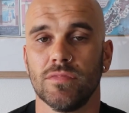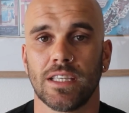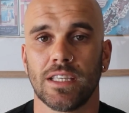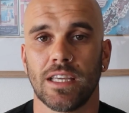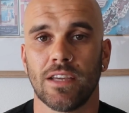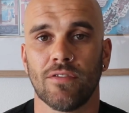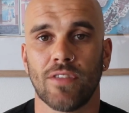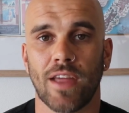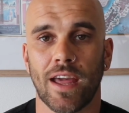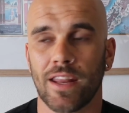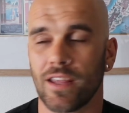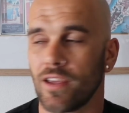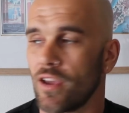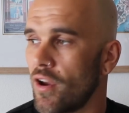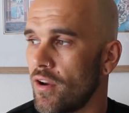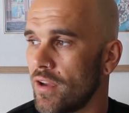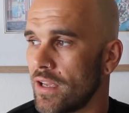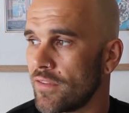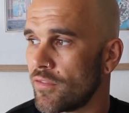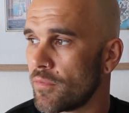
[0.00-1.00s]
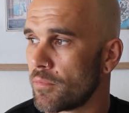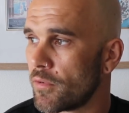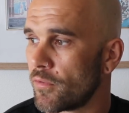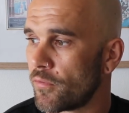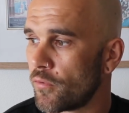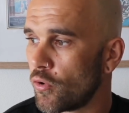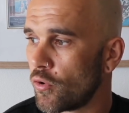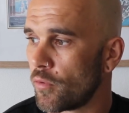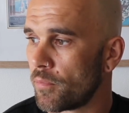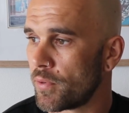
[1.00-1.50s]
Give that a go, even
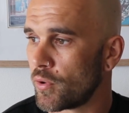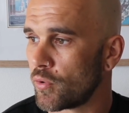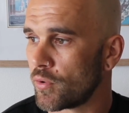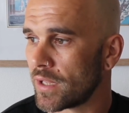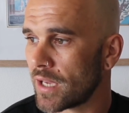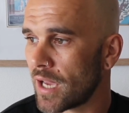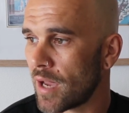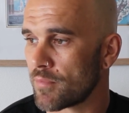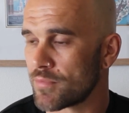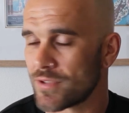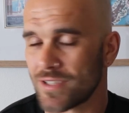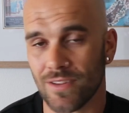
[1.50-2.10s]
before building up